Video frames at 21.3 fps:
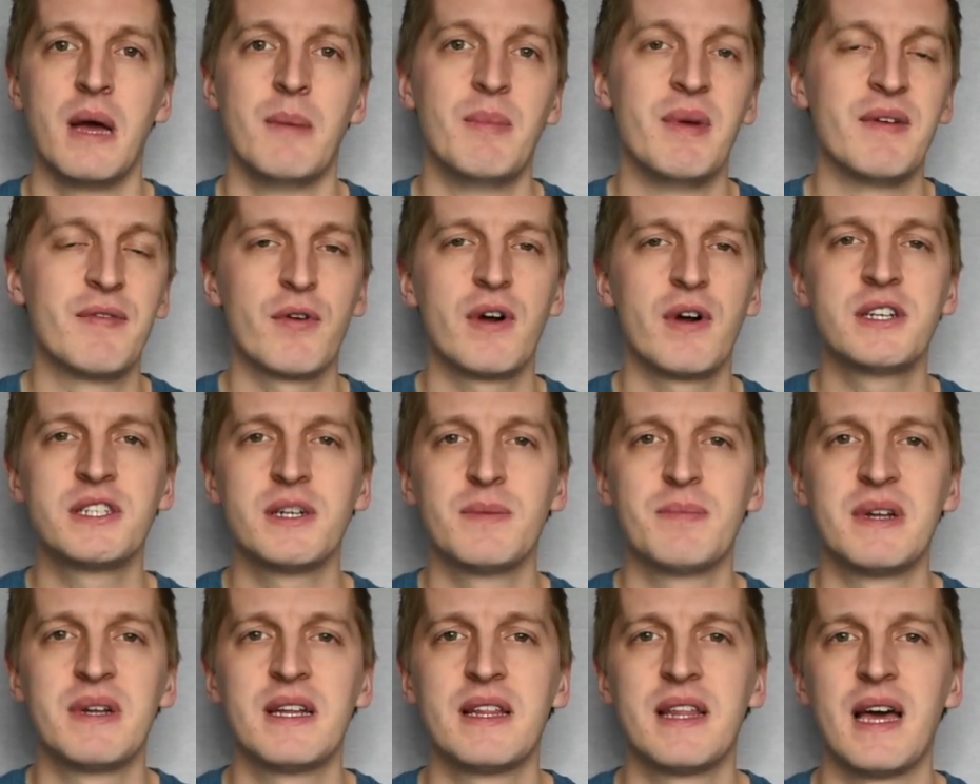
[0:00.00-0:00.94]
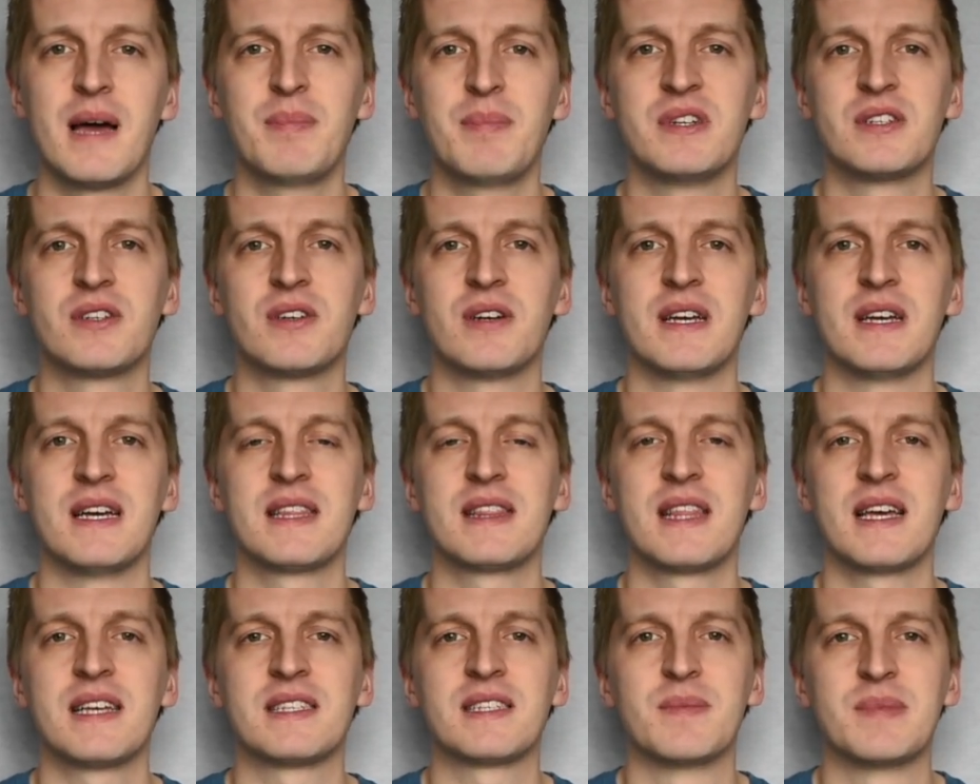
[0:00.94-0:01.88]
Before I jump into that, be sure to
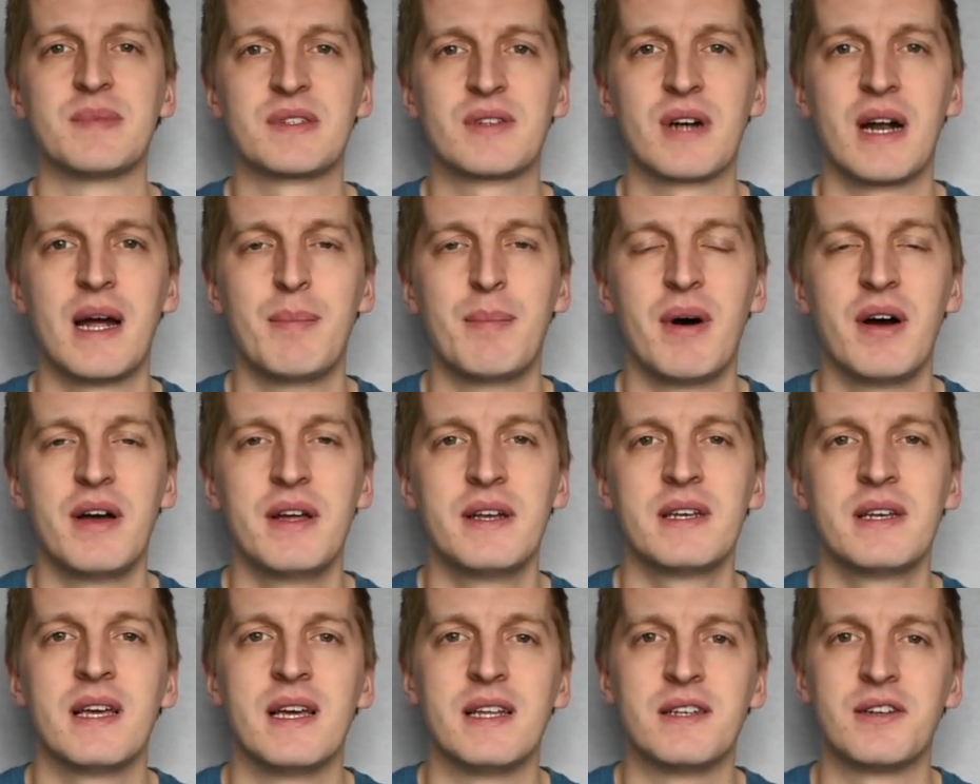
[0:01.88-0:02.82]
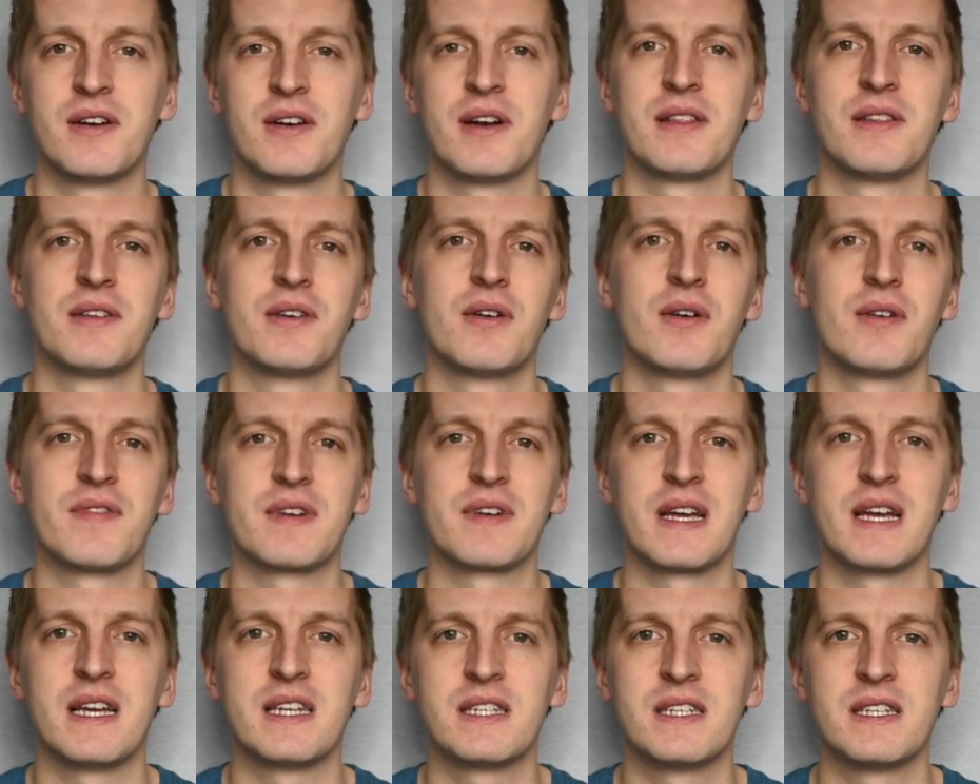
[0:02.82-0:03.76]
hit that subscribe button and turn on the
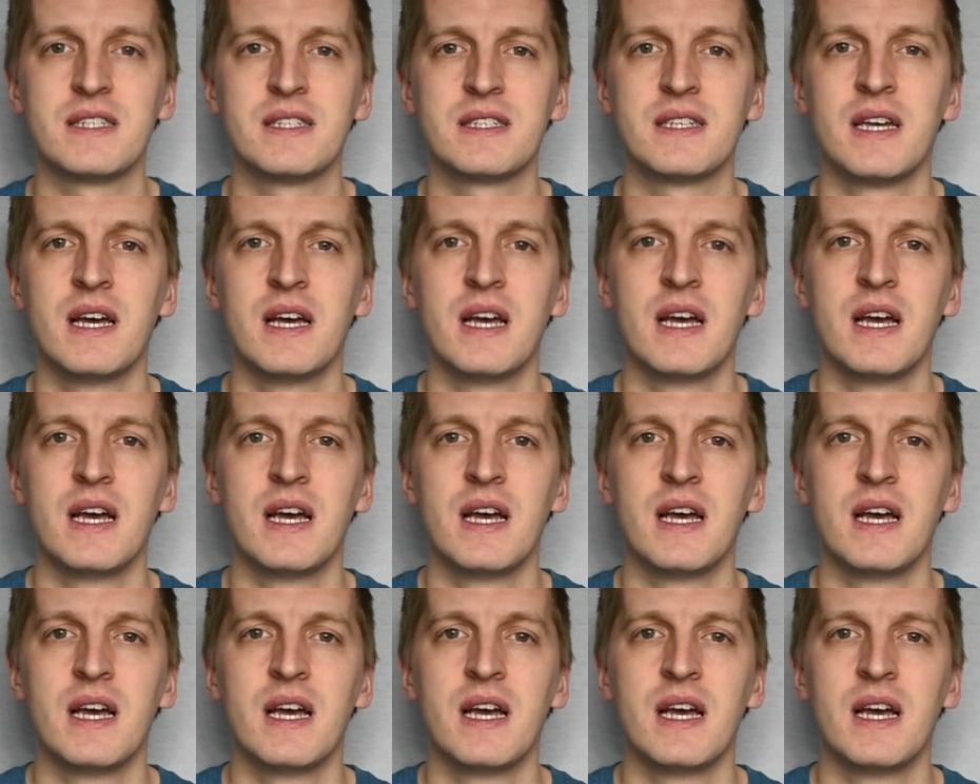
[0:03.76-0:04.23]
notifications